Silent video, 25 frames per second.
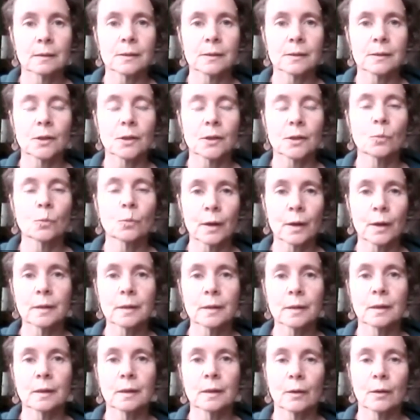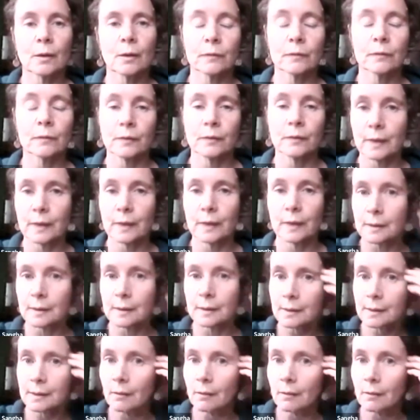So one of the things
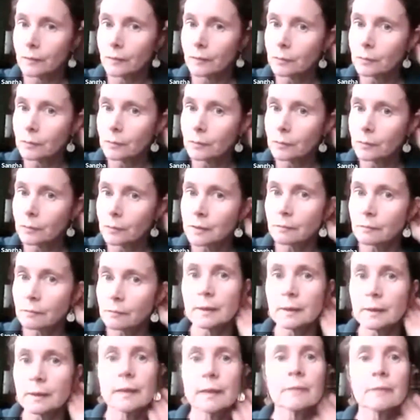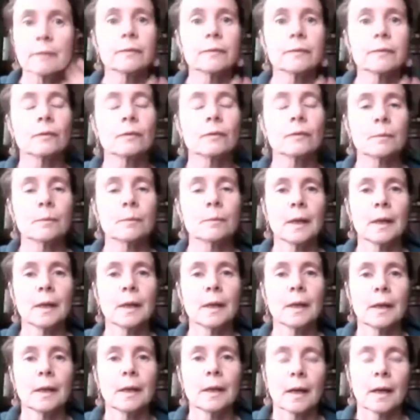that I feel was a real gift from
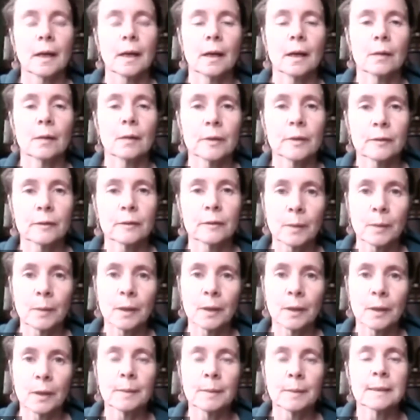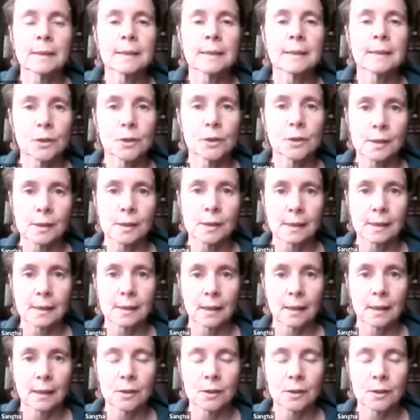one of my main teachers,
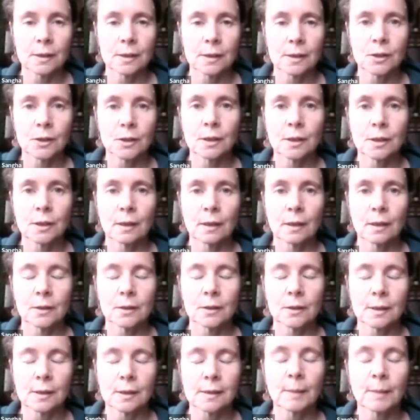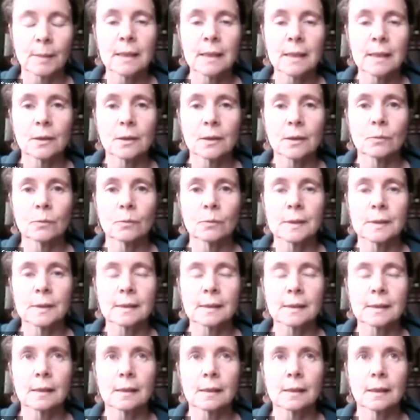Ajahn Sumedha,
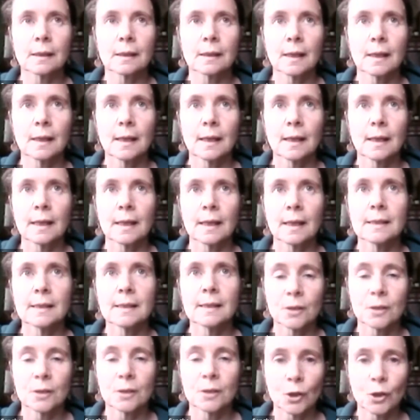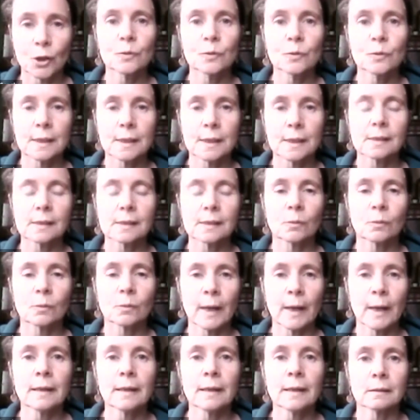was that he said, notice
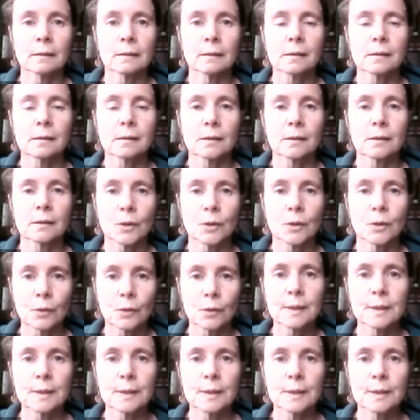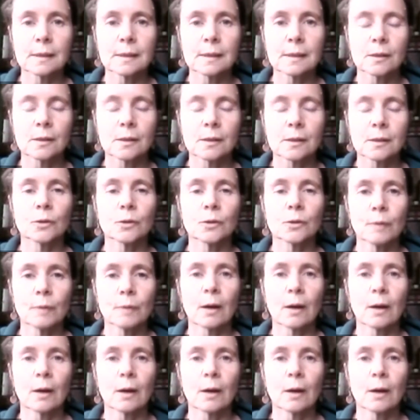awareness, notice that you